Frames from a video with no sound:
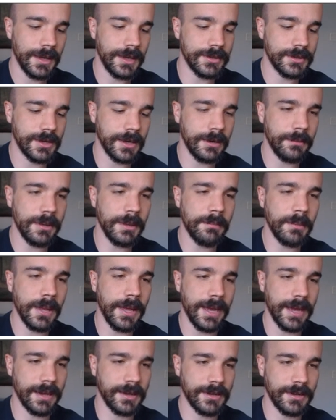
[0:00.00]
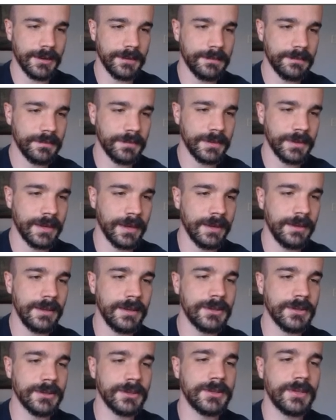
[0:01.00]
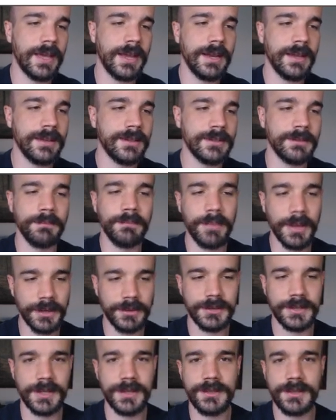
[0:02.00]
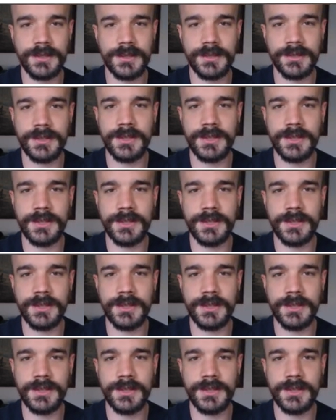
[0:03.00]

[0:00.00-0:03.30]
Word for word: is going to be black. Okay, these are settings built into